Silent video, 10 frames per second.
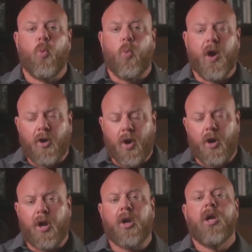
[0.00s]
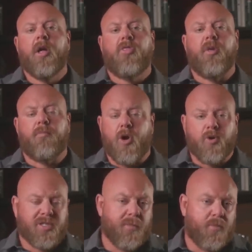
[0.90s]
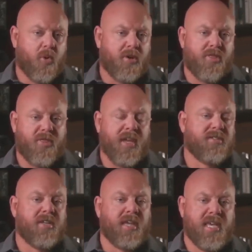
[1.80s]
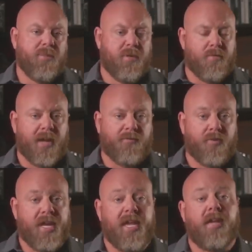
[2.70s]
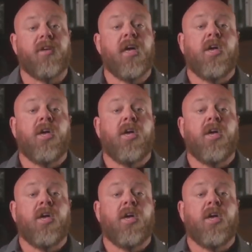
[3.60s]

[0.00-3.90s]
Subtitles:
What are the most important things that I keep in mind for HIIT,